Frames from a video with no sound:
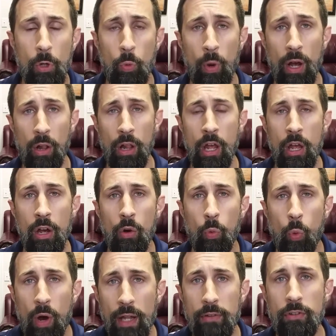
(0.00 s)
Well,
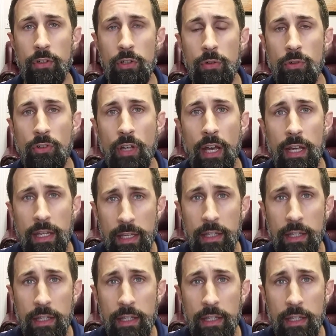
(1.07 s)
what do you say